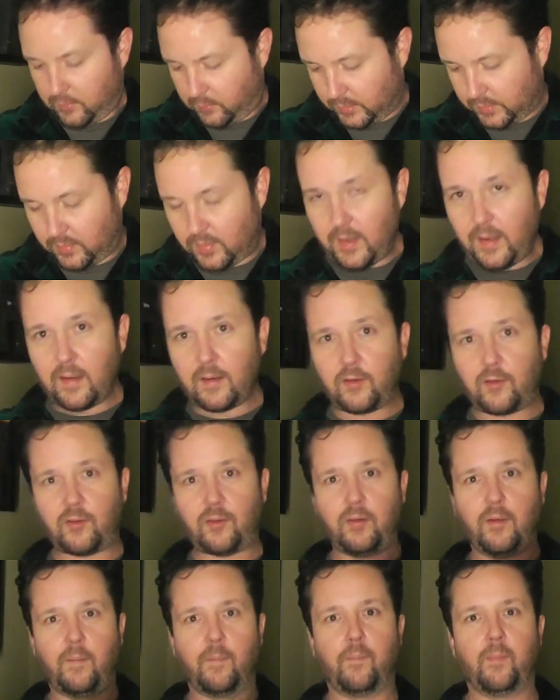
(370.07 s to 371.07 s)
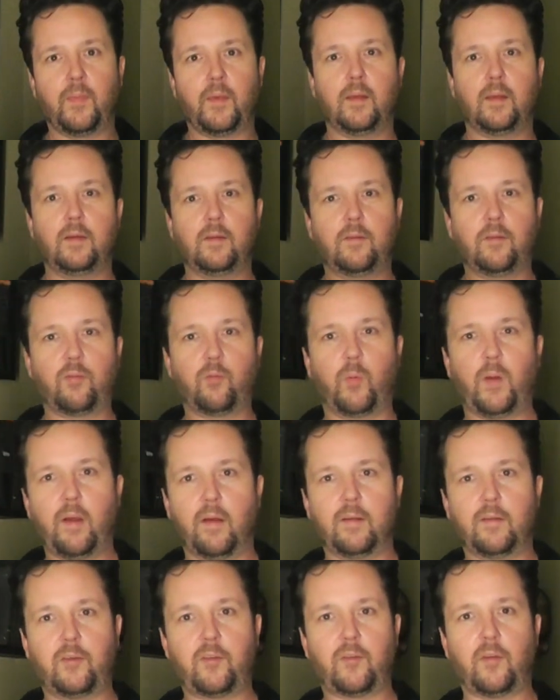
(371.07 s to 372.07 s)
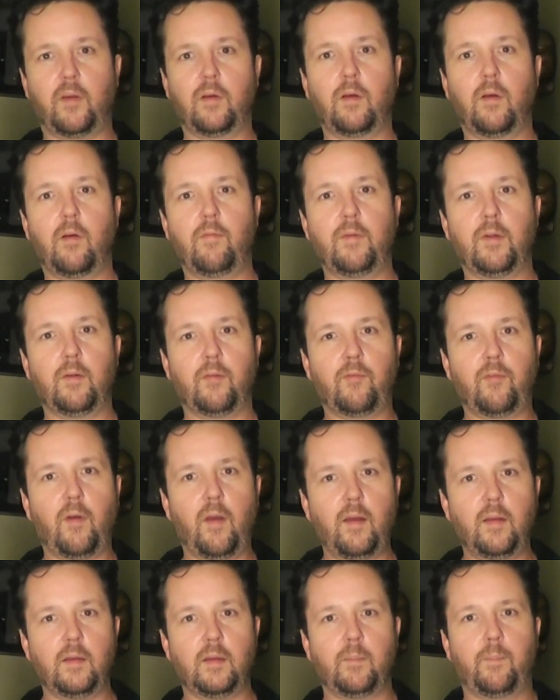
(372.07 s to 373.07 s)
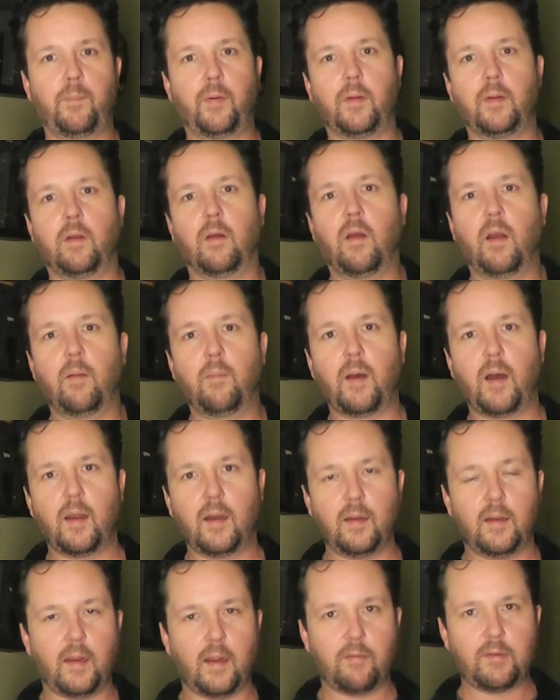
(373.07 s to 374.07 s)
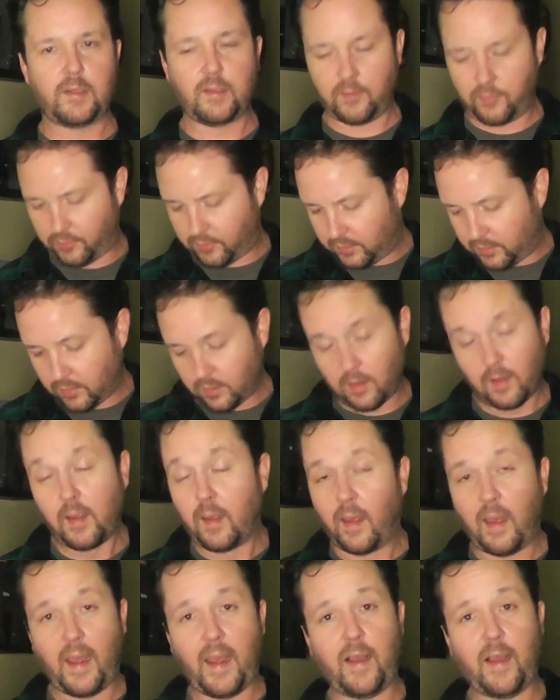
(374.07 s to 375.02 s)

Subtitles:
With this, you just wear it slung over your front, put your arm on it, everything's secure.